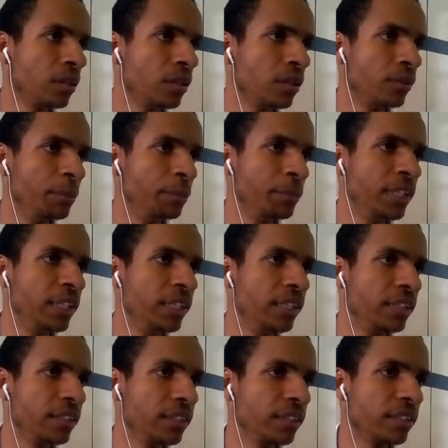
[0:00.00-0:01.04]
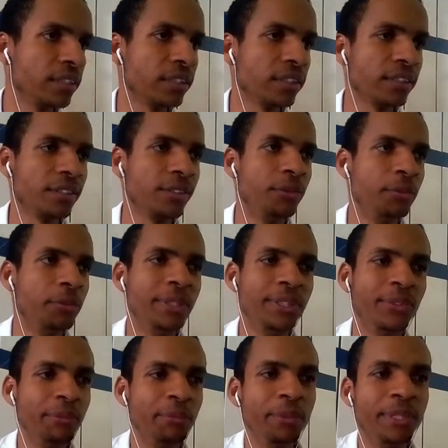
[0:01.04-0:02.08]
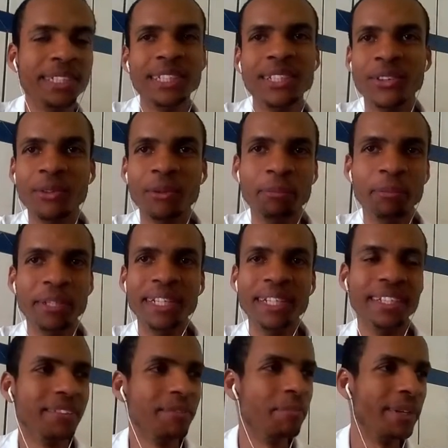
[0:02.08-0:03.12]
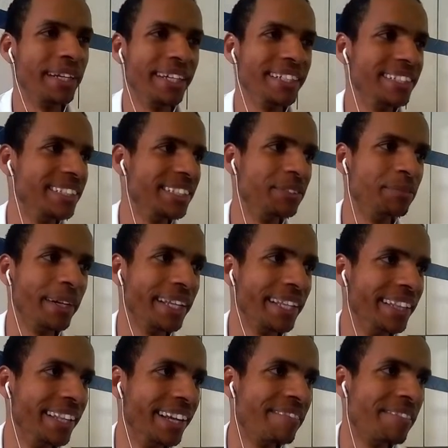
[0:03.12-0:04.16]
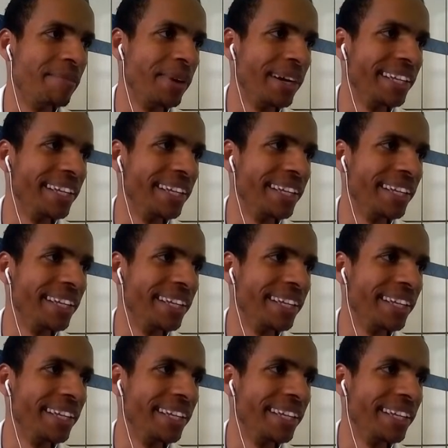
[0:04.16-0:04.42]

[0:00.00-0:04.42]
repeating. If repeating or repeating, my English is bad, never mind.